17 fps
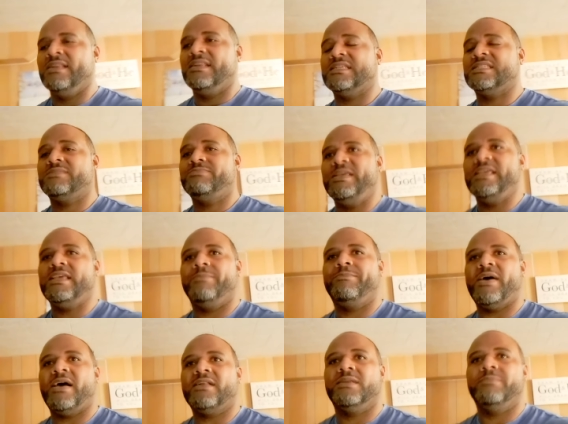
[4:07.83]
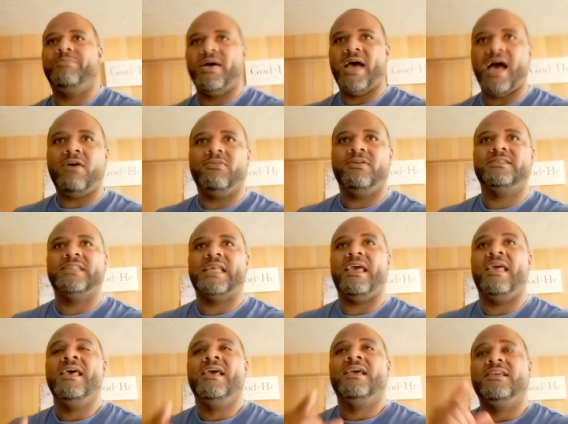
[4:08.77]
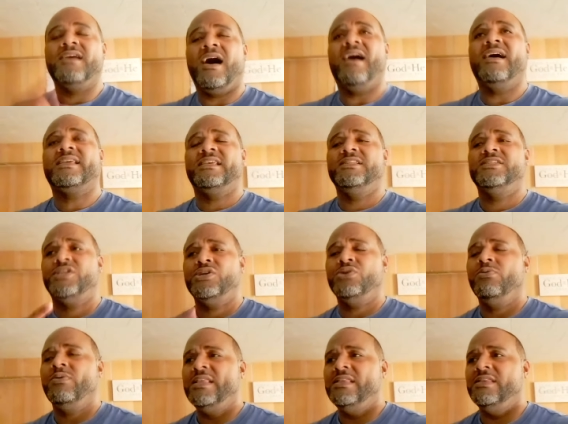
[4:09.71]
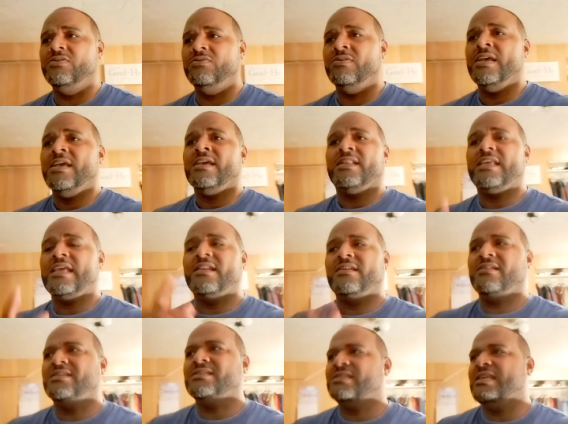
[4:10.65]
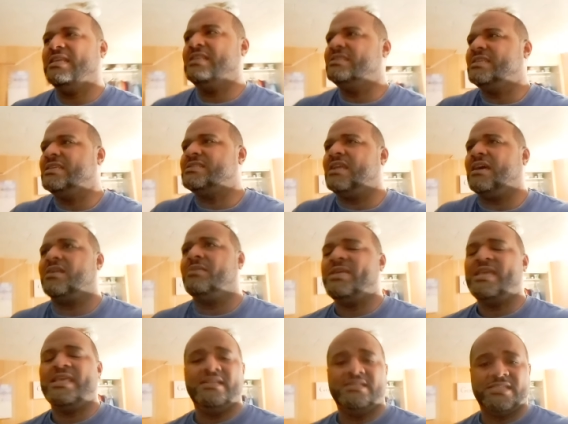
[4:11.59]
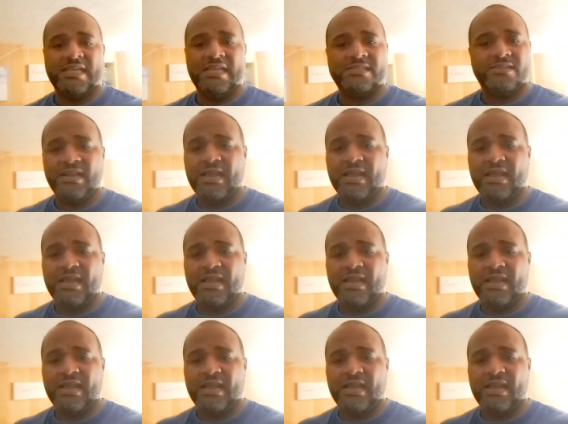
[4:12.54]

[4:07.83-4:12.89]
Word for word: that speak about the power that God can do in you, then then there's not going to be any change.